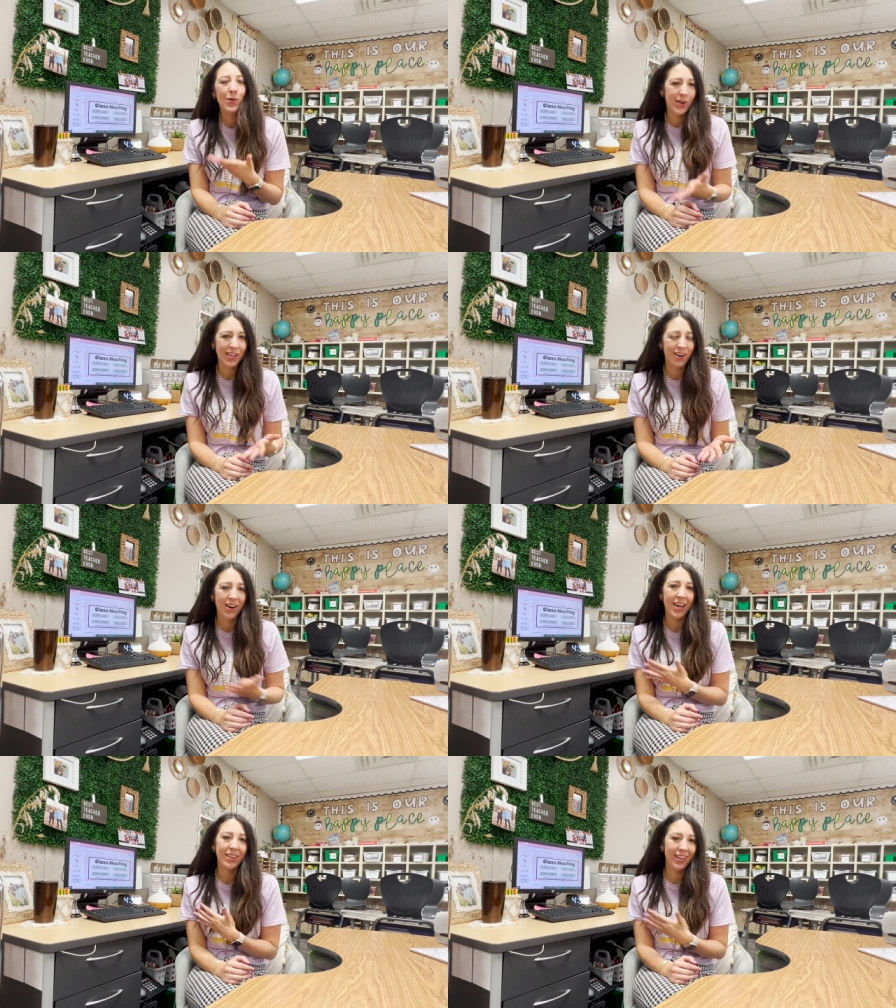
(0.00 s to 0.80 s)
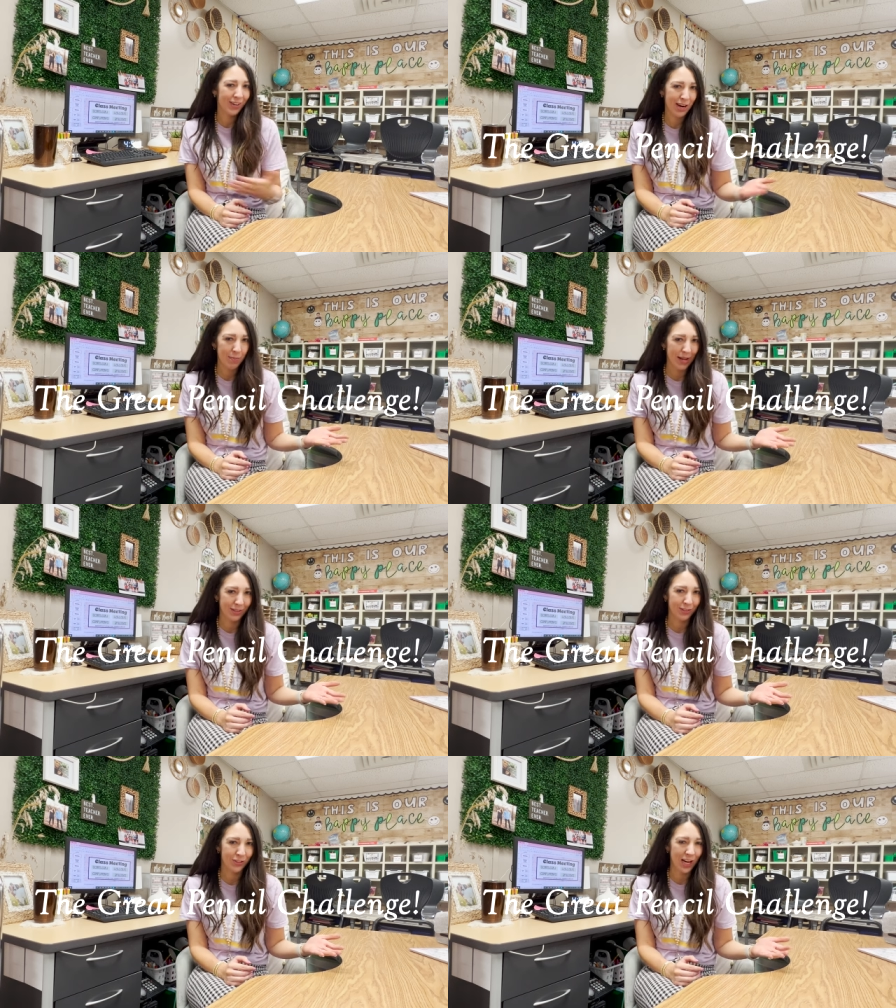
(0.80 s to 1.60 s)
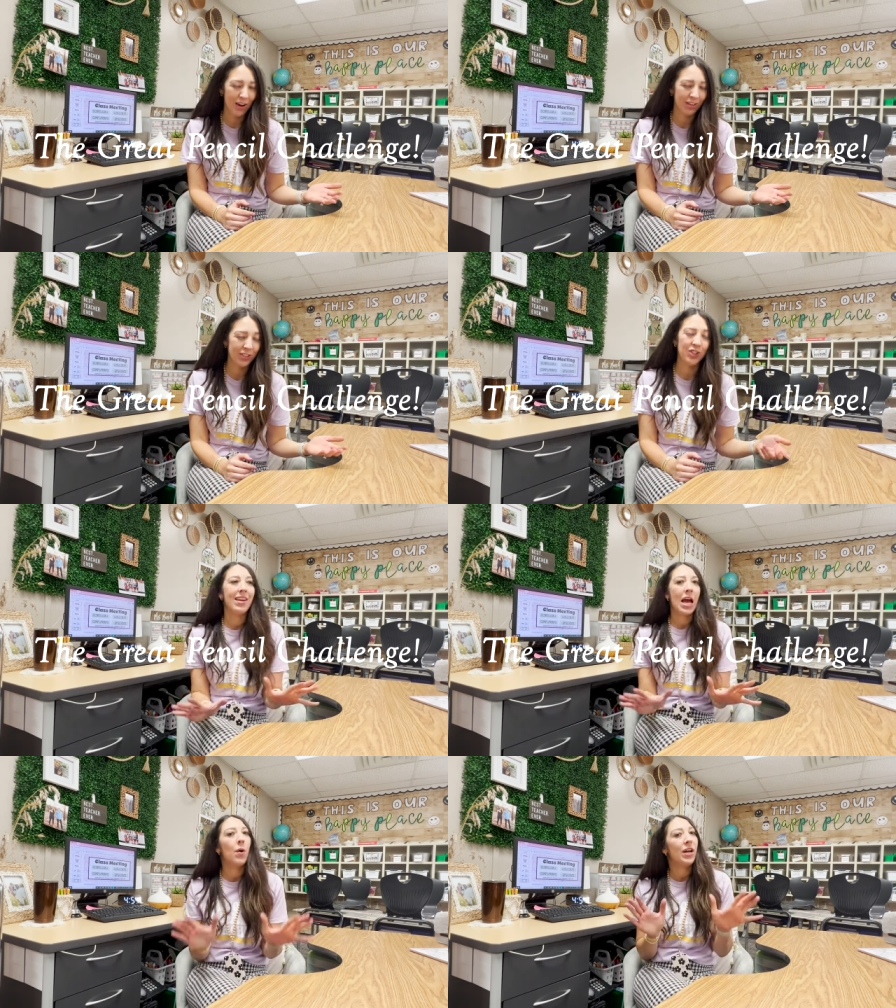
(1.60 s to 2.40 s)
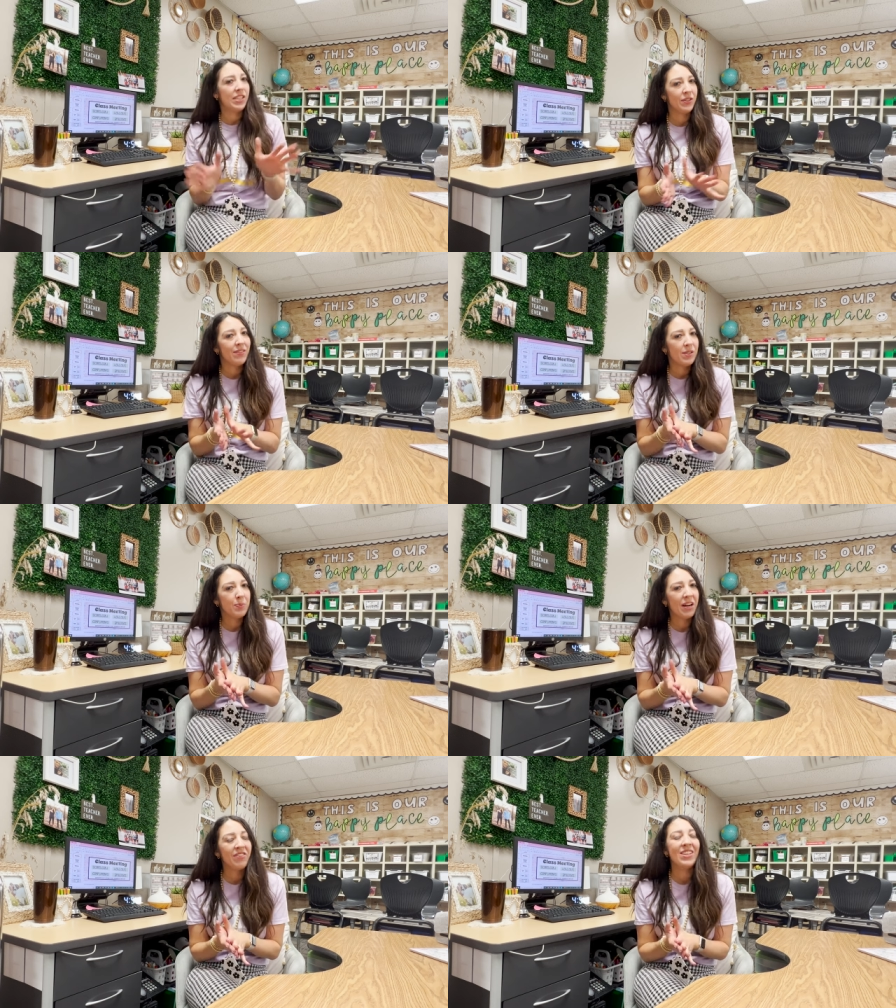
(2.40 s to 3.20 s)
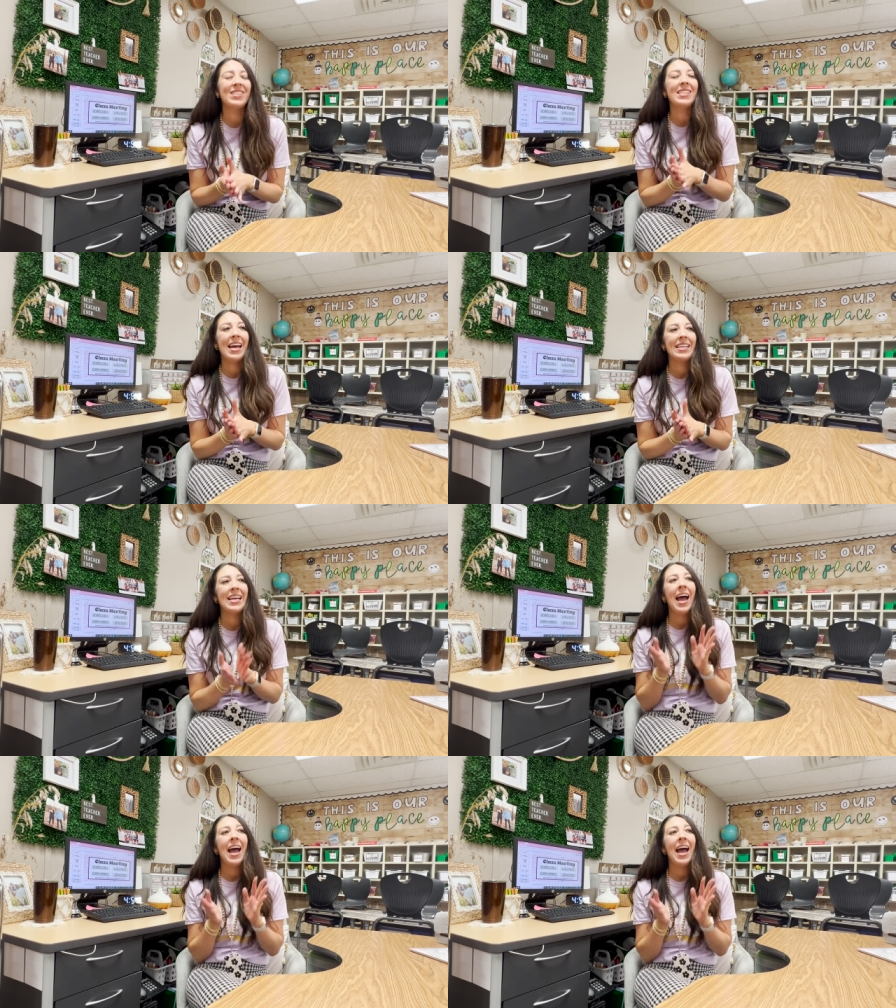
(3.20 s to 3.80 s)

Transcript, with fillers: We call it the Great Pencil Challenge. Now, I do have to preface that